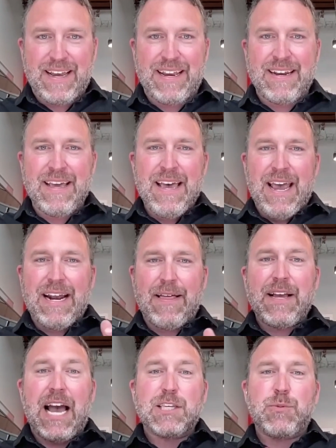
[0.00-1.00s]
And I
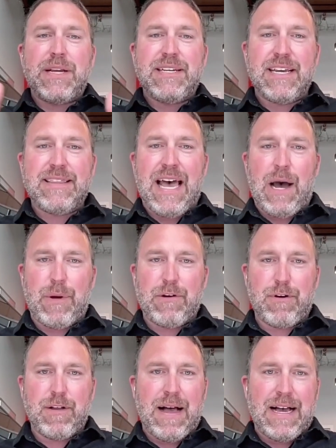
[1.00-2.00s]
think as we did that, we
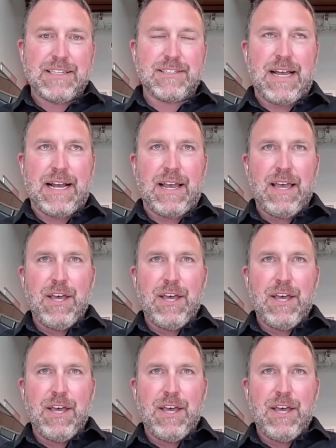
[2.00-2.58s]
realized, like,